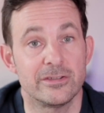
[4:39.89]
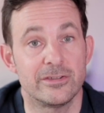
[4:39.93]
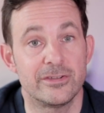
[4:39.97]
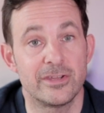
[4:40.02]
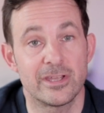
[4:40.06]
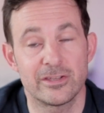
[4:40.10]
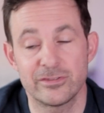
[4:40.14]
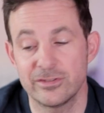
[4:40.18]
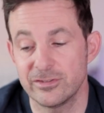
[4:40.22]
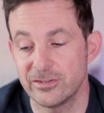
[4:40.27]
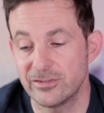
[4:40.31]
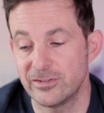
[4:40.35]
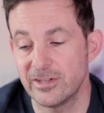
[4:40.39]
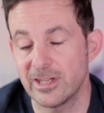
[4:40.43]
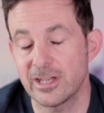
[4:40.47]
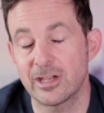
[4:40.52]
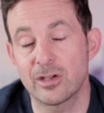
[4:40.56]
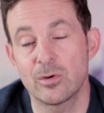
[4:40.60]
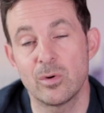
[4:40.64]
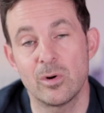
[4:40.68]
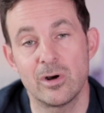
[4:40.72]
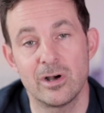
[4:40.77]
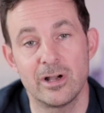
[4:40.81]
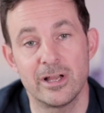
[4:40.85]
doesn't sit
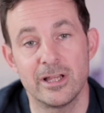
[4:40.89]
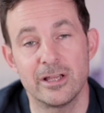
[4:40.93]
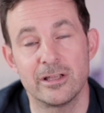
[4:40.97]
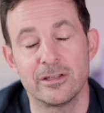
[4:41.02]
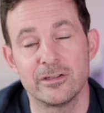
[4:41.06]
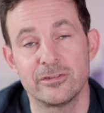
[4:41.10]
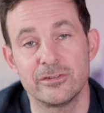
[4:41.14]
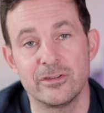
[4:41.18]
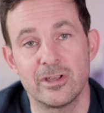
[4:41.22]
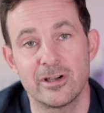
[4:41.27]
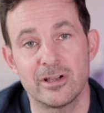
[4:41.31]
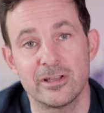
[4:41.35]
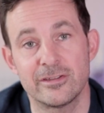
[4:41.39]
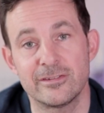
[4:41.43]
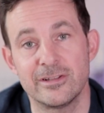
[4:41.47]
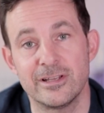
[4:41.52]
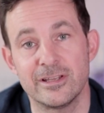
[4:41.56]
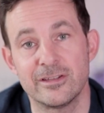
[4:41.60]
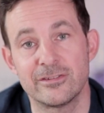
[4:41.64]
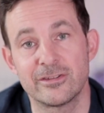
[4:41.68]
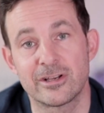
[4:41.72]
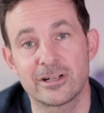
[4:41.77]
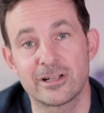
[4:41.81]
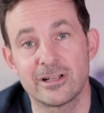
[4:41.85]
quite as
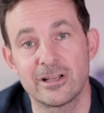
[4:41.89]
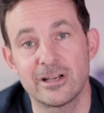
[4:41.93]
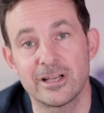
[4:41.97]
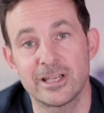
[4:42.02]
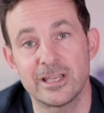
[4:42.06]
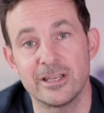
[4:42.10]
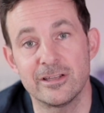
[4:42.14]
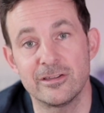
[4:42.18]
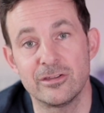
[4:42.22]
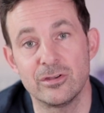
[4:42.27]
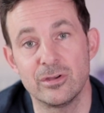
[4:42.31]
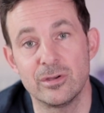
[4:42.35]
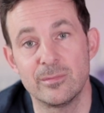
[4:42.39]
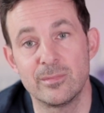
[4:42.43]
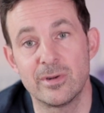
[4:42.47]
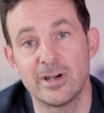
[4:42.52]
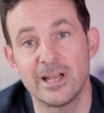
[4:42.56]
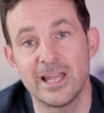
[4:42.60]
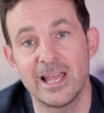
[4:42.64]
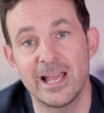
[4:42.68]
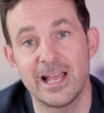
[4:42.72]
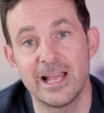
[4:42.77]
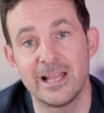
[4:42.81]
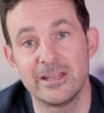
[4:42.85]
nicely as I'd like it to in
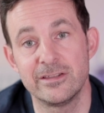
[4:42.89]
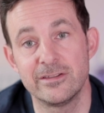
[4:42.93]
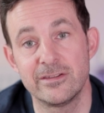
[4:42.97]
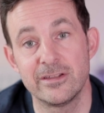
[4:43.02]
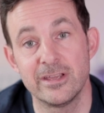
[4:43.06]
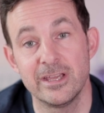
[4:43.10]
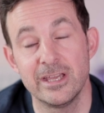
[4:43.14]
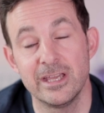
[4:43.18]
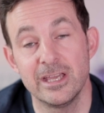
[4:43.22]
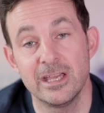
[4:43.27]
my hand,